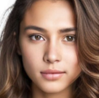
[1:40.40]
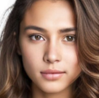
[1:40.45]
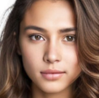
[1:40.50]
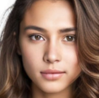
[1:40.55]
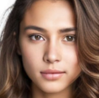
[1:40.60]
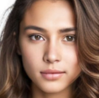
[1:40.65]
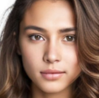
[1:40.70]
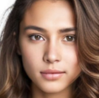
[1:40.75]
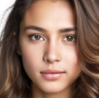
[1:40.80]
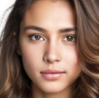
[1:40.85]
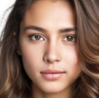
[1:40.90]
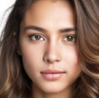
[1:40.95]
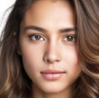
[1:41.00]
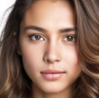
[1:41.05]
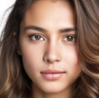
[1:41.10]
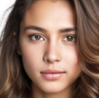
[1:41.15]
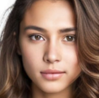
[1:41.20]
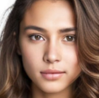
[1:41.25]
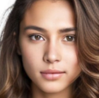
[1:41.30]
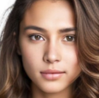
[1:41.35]

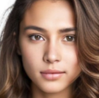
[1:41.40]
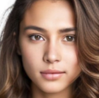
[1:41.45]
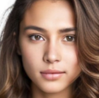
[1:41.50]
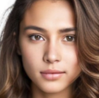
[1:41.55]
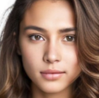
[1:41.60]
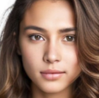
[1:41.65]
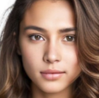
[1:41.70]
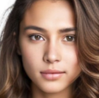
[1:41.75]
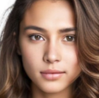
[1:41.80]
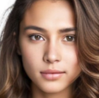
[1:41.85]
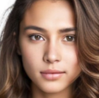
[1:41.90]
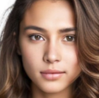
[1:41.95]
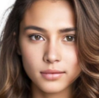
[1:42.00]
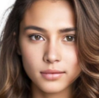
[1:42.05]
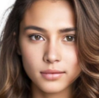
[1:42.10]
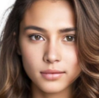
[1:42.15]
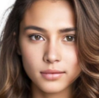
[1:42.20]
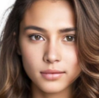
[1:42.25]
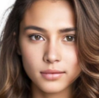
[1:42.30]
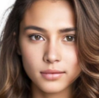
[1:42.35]

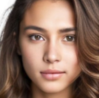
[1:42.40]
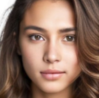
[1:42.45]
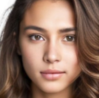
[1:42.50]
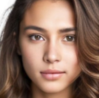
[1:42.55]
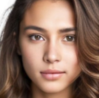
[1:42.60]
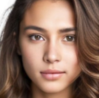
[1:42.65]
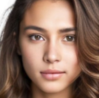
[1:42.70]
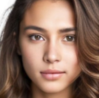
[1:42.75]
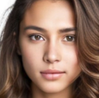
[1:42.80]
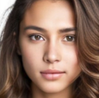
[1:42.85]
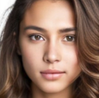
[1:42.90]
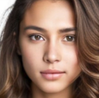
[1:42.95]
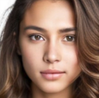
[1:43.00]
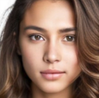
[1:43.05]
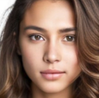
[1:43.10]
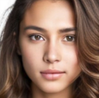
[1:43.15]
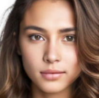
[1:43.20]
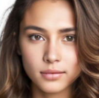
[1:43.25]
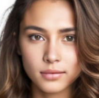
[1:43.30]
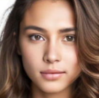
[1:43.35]

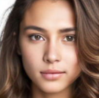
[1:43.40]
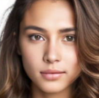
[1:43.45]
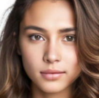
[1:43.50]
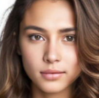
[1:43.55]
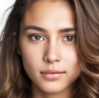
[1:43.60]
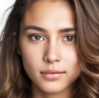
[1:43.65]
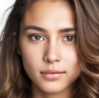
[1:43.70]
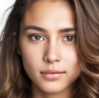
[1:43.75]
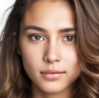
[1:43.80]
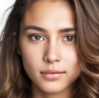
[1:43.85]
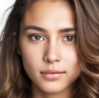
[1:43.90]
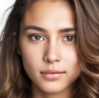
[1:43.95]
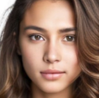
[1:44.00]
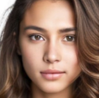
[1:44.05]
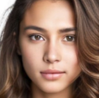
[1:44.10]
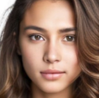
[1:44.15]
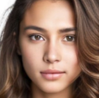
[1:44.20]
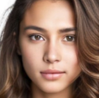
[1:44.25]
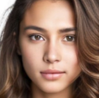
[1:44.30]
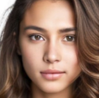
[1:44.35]

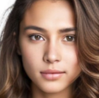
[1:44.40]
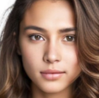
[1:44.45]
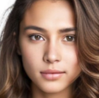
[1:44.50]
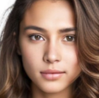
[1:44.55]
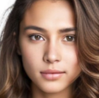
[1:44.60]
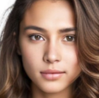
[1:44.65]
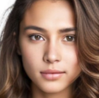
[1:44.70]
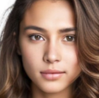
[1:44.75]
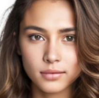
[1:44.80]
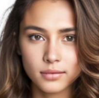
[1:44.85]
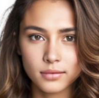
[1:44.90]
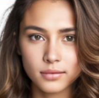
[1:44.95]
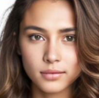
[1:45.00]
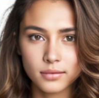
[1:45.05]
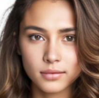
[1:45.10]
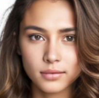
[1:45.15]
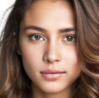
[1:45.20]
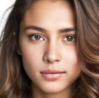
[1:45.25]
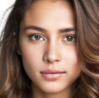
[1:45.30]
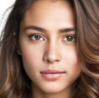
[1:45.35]

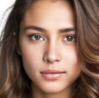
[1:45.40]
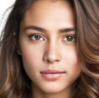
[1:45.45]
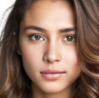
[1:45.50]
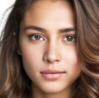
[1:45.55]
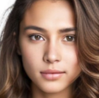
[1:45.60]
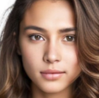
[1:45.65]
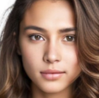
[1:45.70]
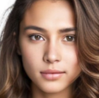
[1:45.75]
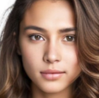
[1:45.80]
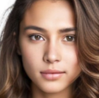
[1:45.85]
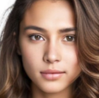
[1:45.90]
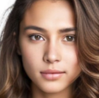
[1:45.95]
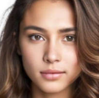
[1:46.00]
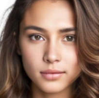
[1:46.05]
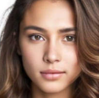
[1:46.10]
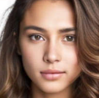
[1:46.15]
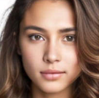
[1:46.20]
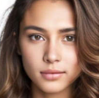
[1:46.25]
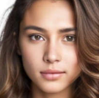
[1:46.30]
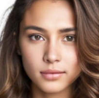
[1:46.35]

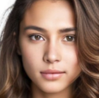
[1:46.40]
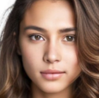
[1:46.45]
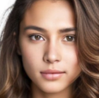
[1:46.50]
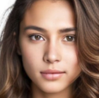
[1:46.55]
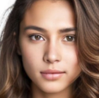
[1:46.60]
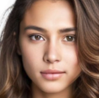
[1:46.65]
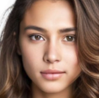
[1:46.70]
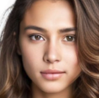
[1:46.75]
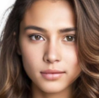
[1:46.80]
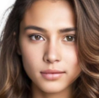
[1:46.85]
[no speech]